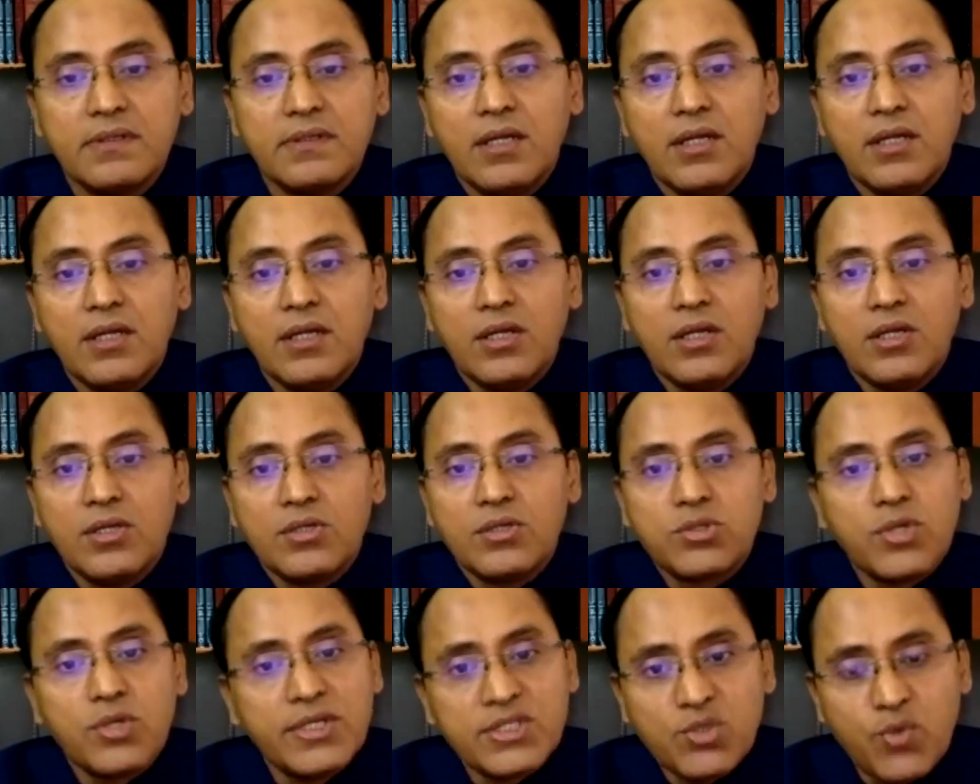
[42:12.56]
So it's
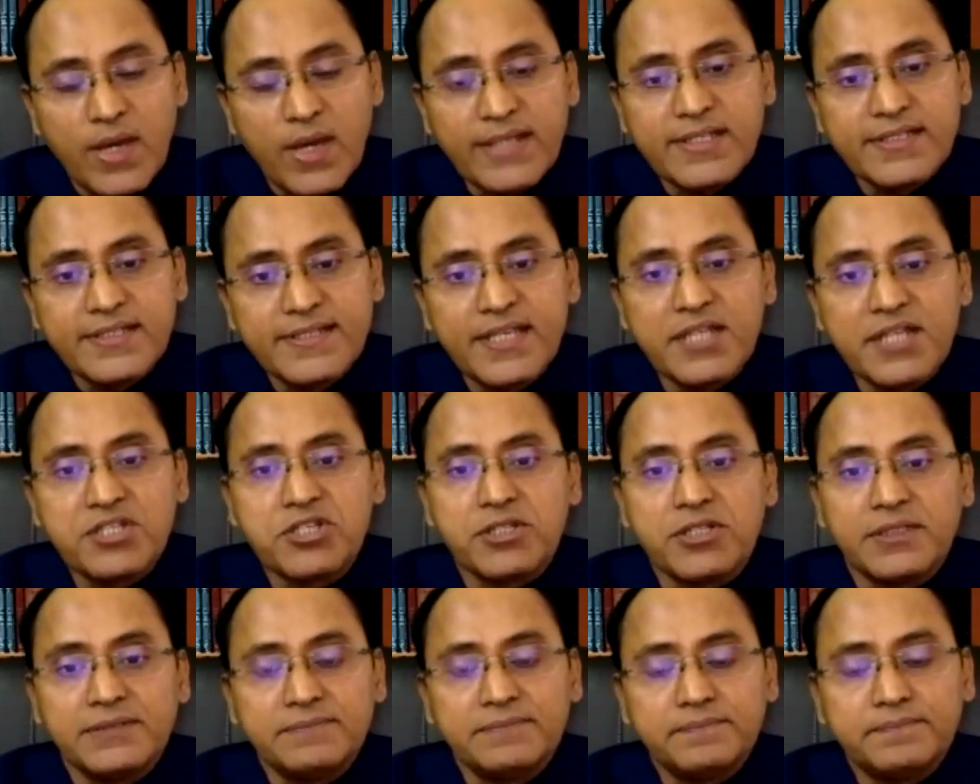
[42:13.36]
quite essential
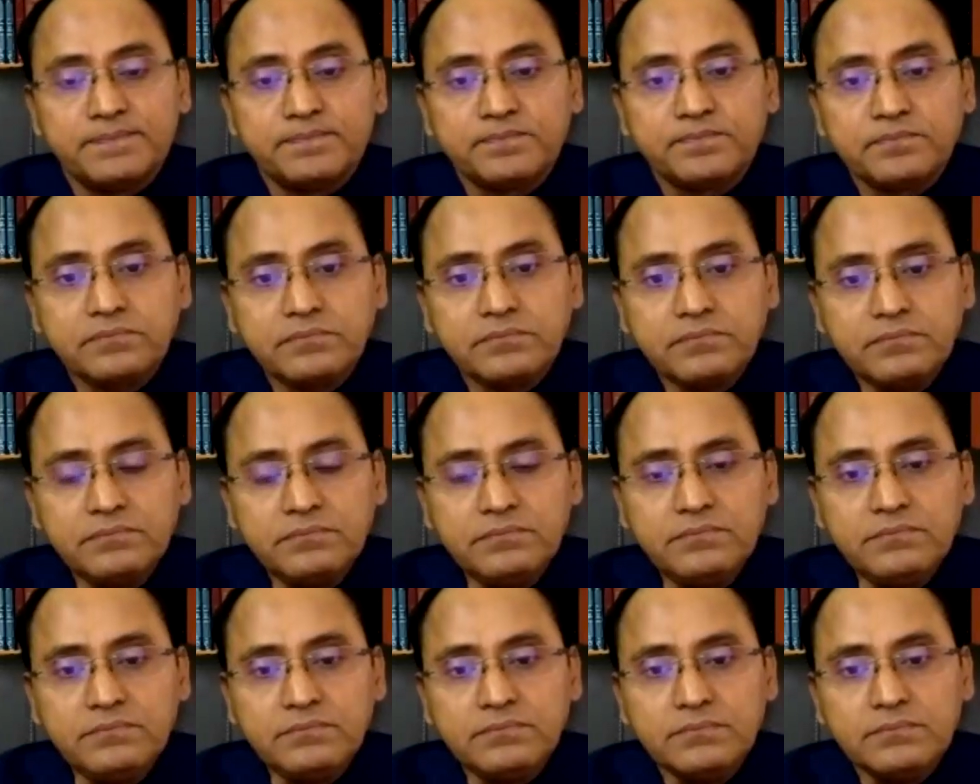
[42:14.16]

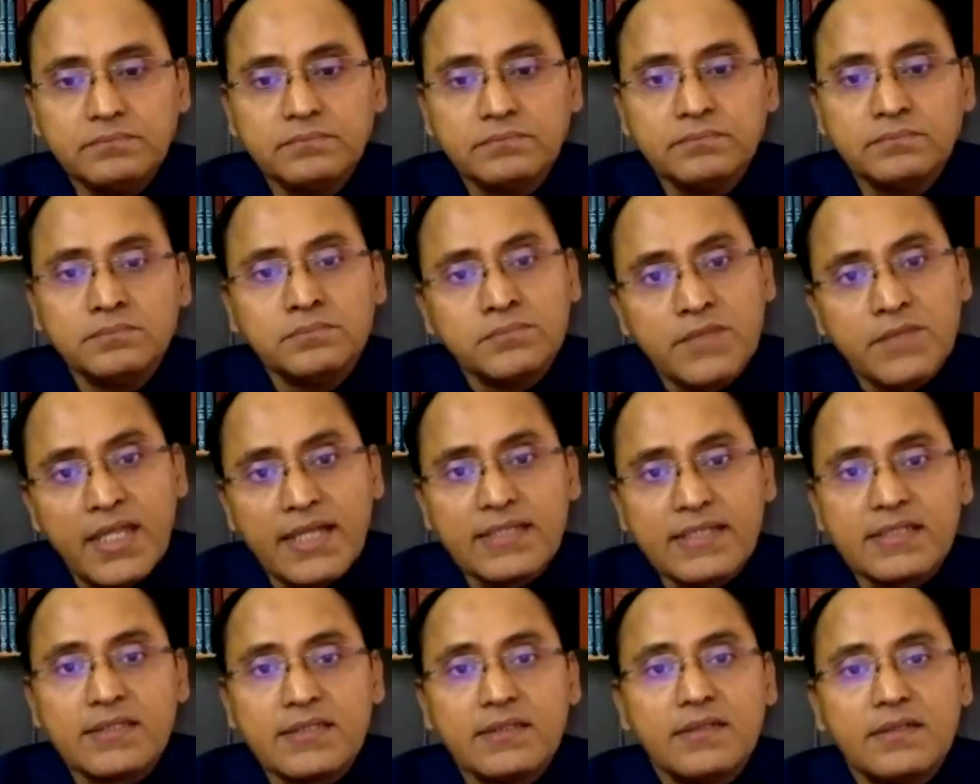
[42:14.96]
that
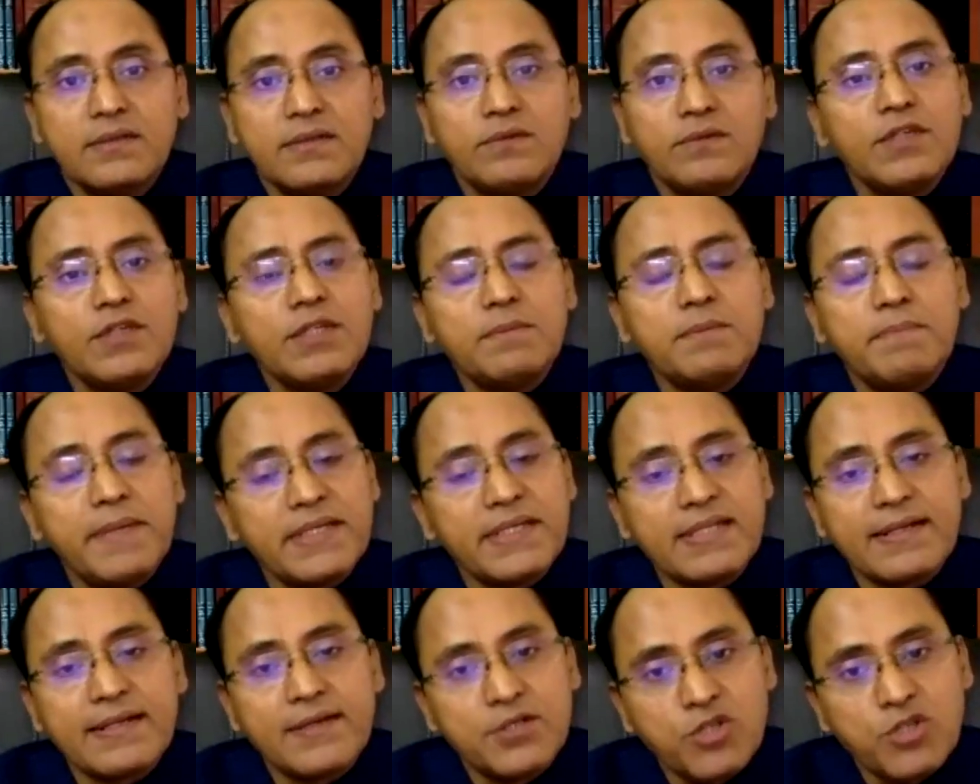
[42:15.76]
we'd
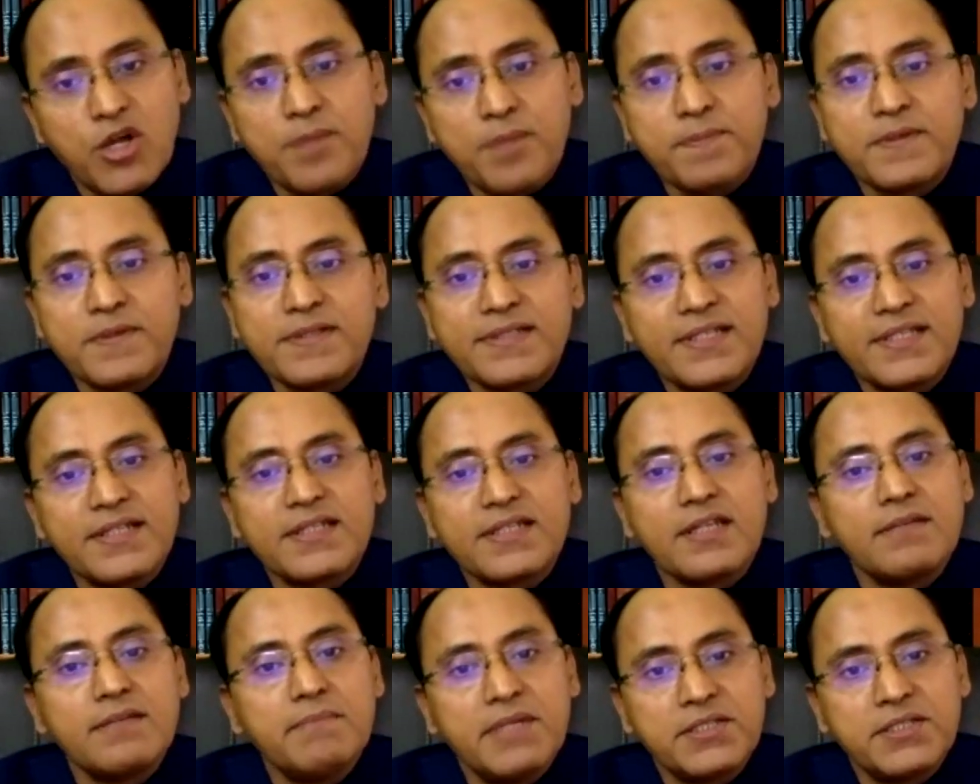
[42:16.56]
better adopt
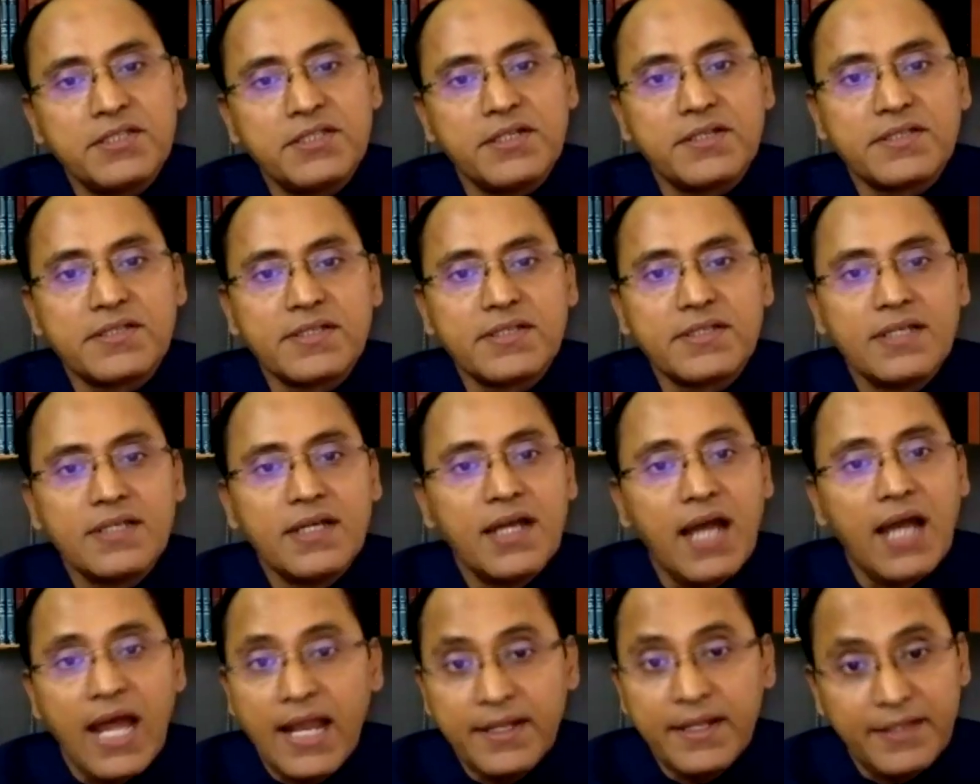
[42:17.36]
certain methods
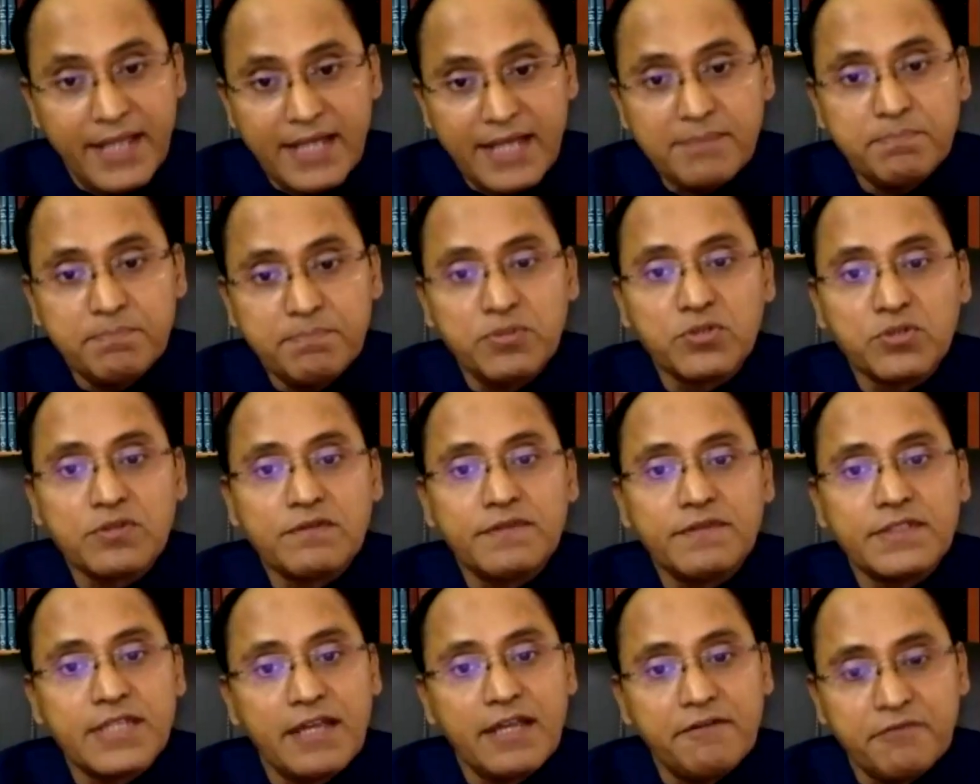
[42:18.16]
and that book
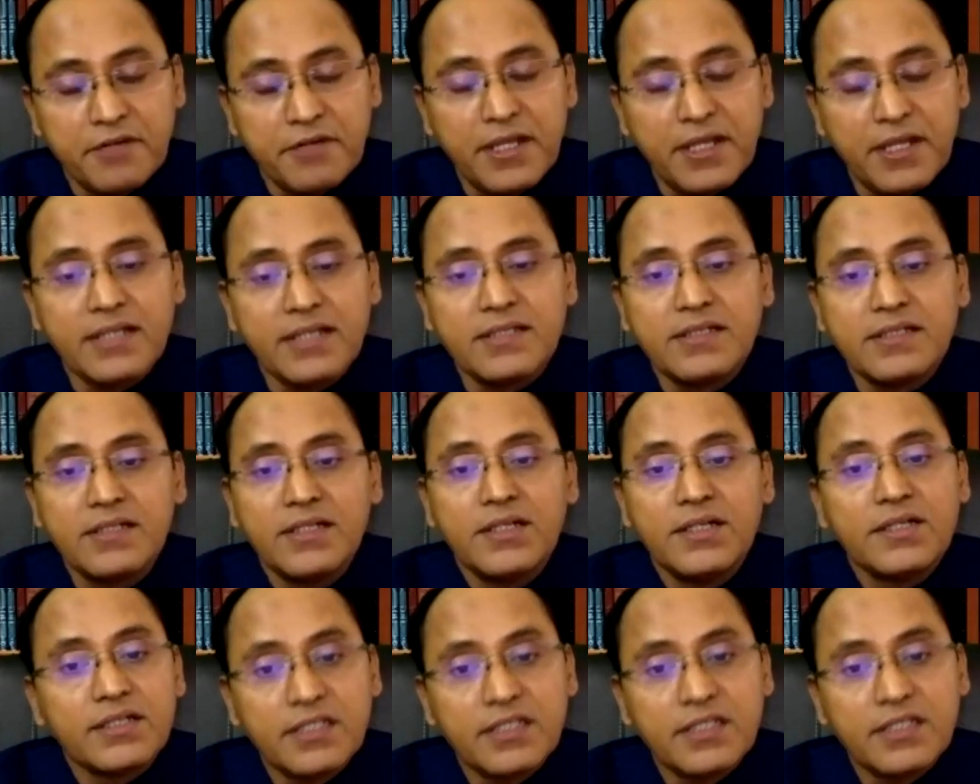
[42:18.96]
which I've read
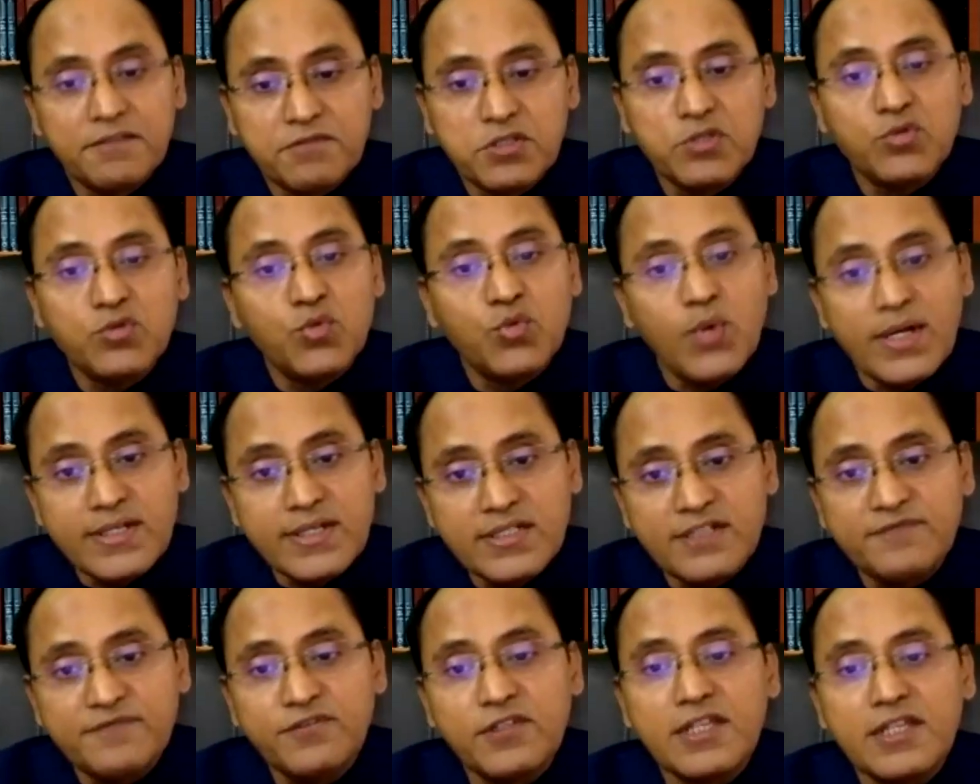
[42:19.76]
gives you
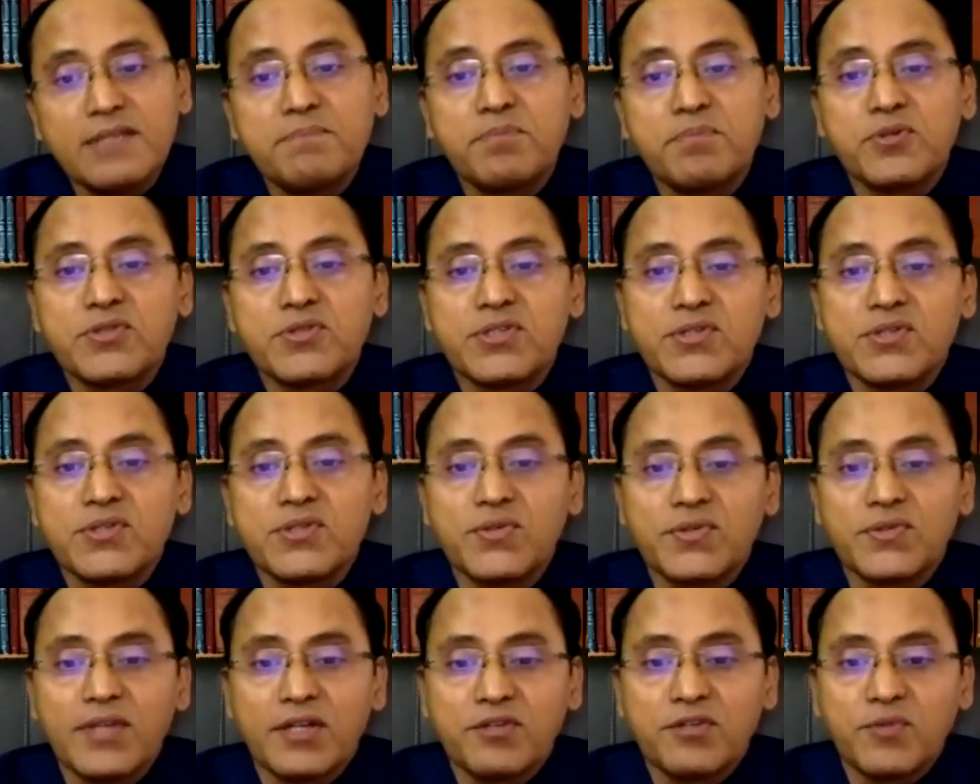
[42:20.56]
wonderful inputs into
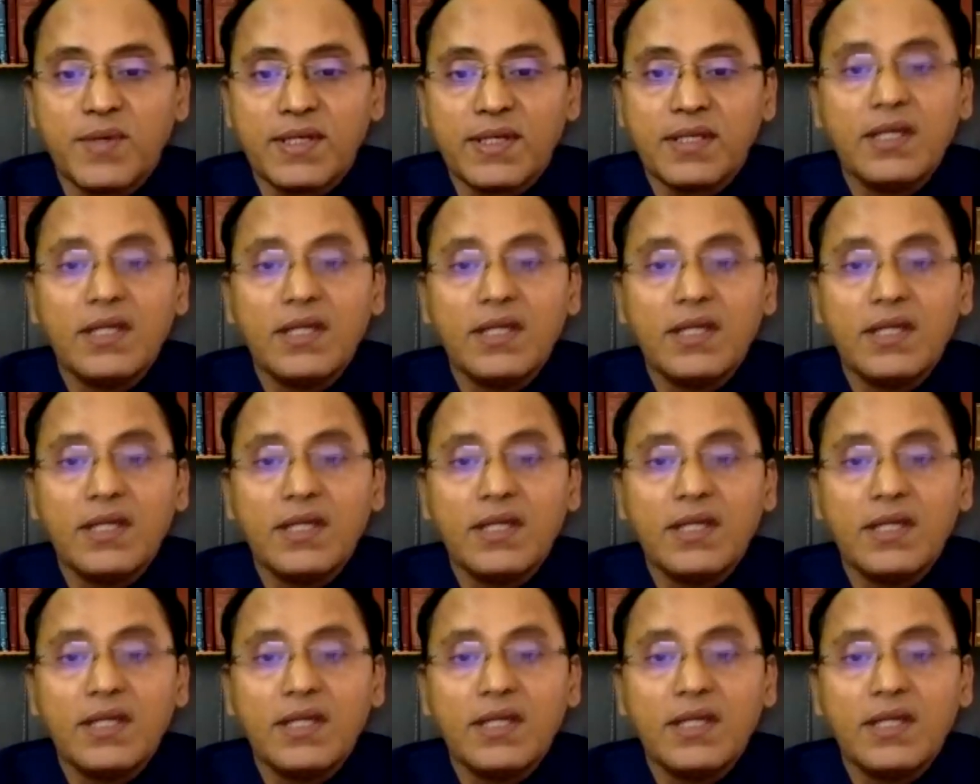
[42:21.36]
that one.